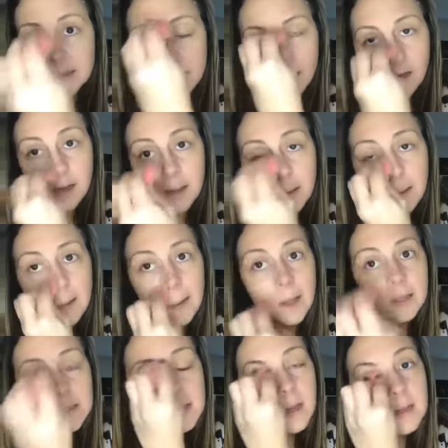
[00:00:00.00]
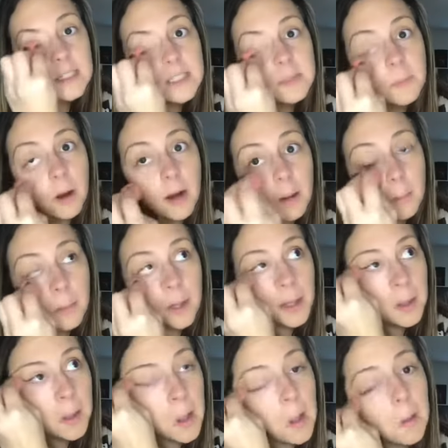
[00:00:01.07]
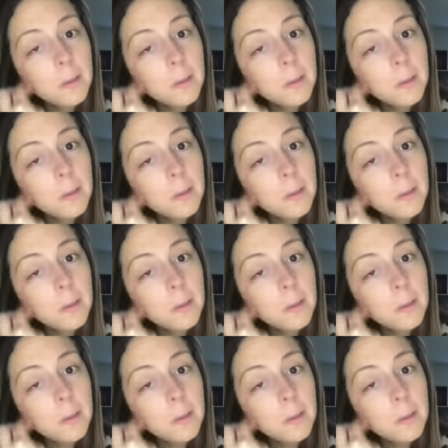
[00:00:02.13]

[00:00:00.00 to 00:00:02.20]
not not smart, but